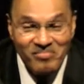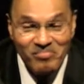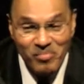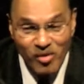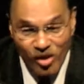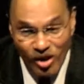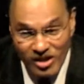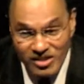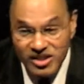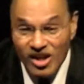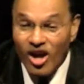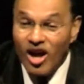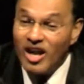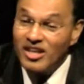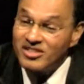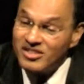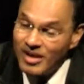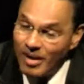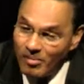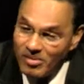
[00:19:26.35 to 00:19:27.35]
Because
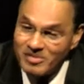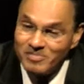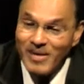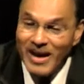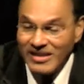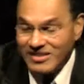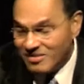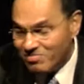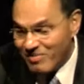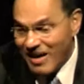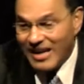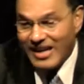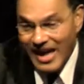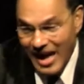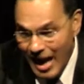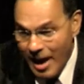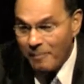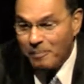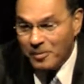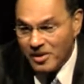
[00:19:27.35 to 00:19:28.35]
large numbers, my, my
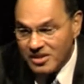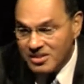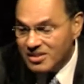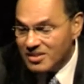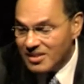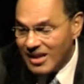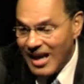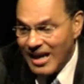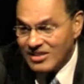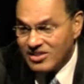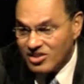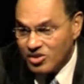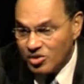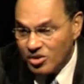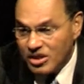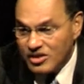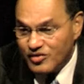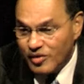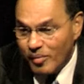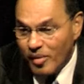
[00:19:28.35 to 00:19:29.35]
campus has
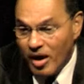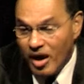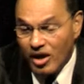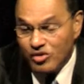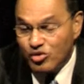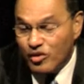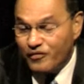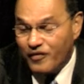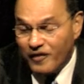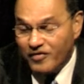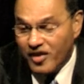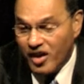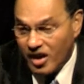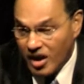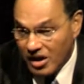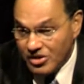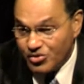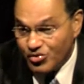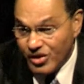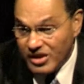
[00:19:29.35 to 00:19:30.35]
students from 150
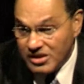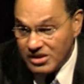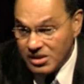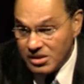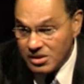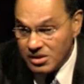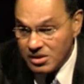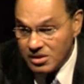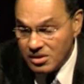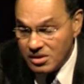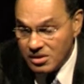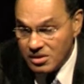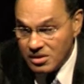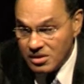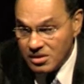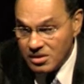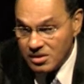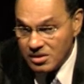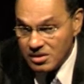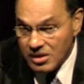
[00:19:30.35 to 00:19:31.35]
countries,
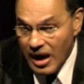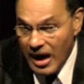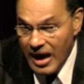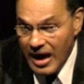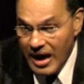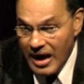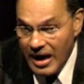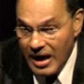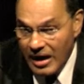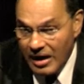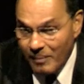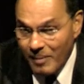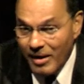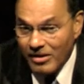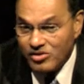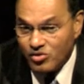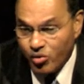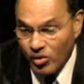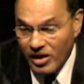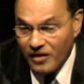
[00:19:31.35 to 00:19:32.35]
and
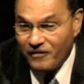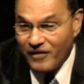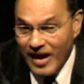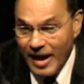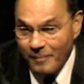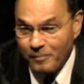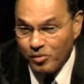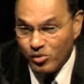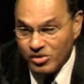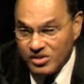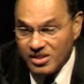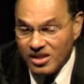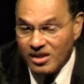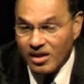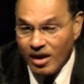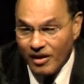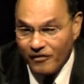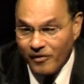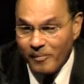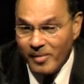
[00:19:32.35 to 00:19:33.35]
about 25%
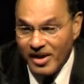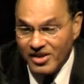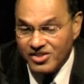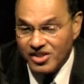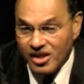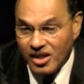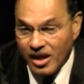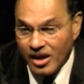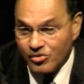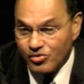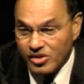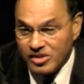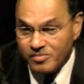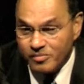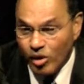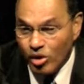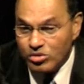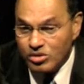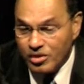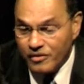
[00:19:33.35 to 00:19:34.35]
are from Asian countries,
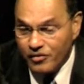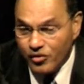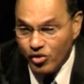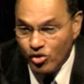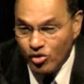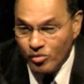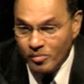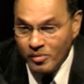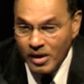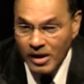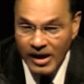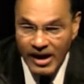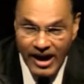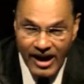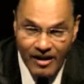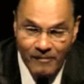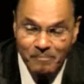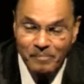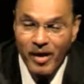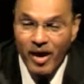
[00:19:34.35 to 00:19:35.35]
most of whom
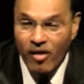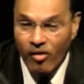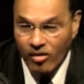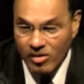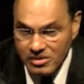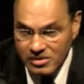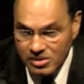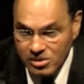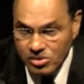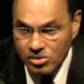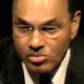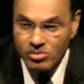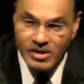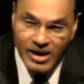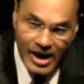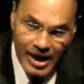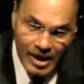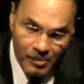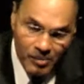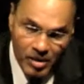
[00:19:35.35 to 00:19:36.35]
have parents who
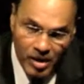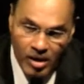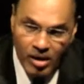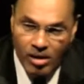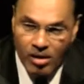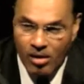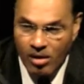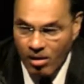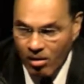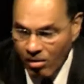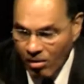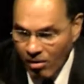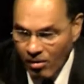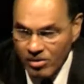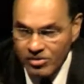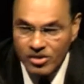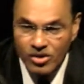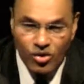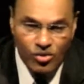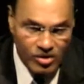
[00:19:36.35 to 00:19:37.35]
came here
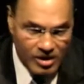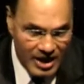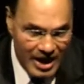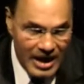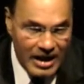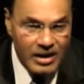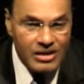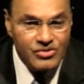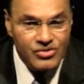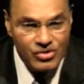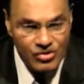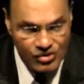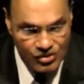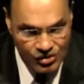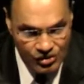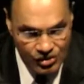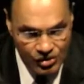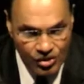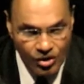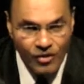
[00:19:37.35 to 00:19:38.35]
to go to college.
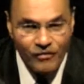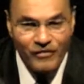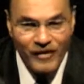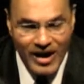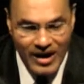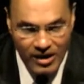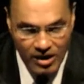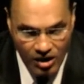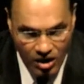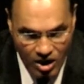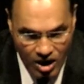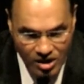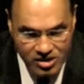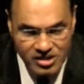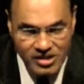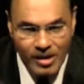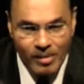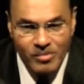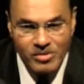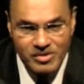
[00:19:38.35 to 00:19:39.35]
You'll find large
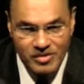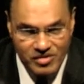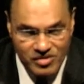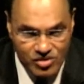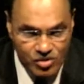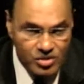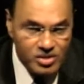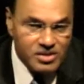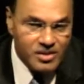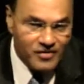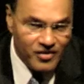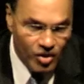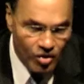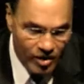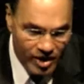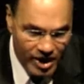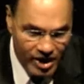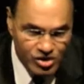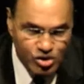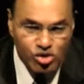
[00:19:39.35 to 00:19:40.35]
numbers of students of
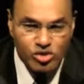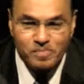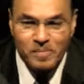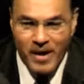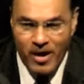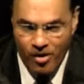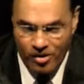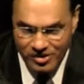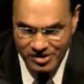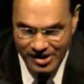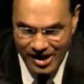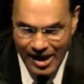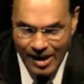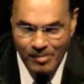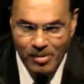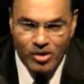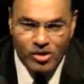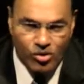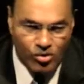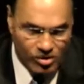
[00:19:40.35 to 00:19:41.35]
your age whose parents
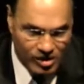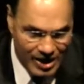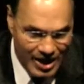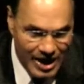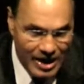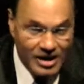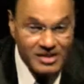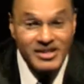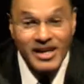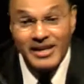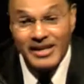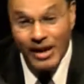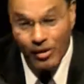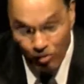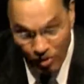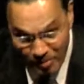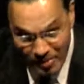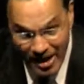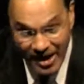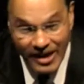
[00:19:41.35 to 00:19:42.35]
came here to go to college and they
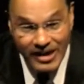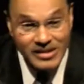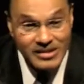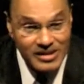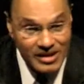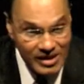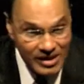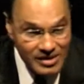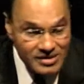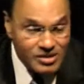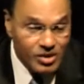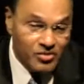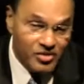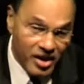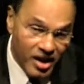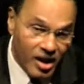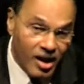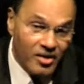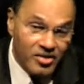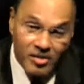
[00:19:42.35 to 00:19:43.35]
remained. So
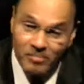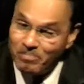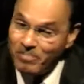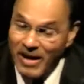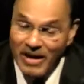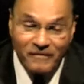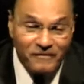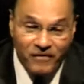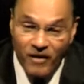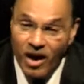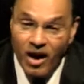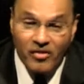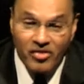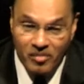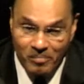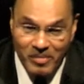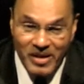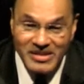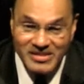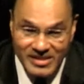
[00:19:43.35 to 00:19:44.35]
they are the, by
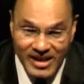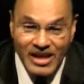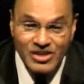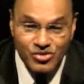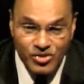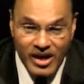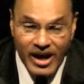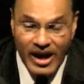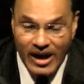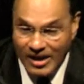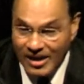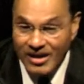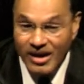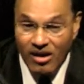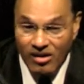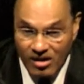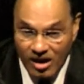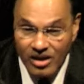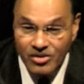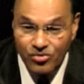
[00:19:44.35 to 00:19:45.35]
far the best educated in
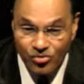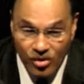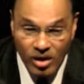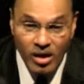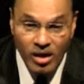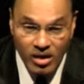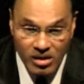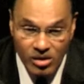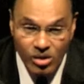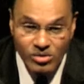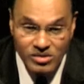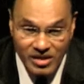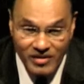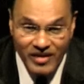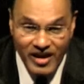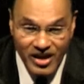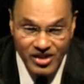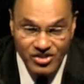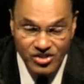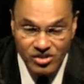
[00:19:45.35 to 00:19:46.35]
our country, those
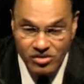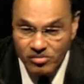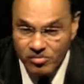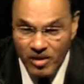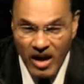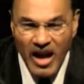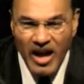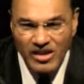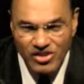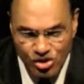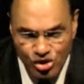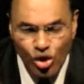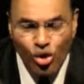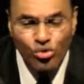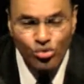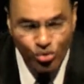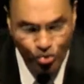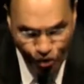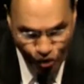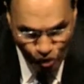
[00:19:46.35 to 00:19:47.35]
of Asian,
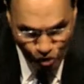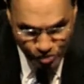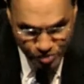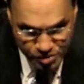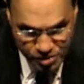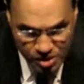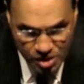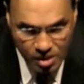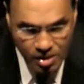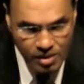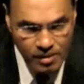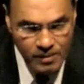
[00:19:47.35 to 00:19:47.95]
certain groups.